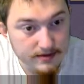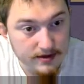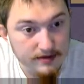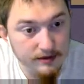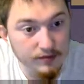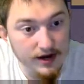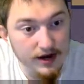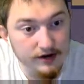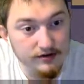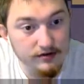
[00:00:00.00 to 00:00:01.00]
This one
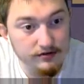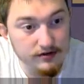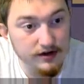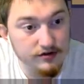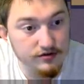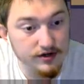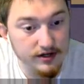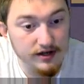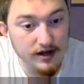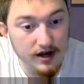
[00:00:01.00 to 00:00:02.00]
actually looks kind of
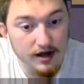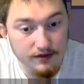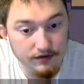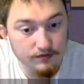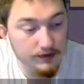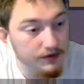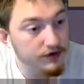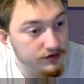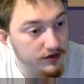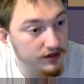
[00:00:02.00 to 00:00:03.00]
tricky. This one
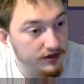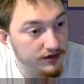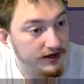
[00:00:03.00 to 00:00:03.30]
looks good.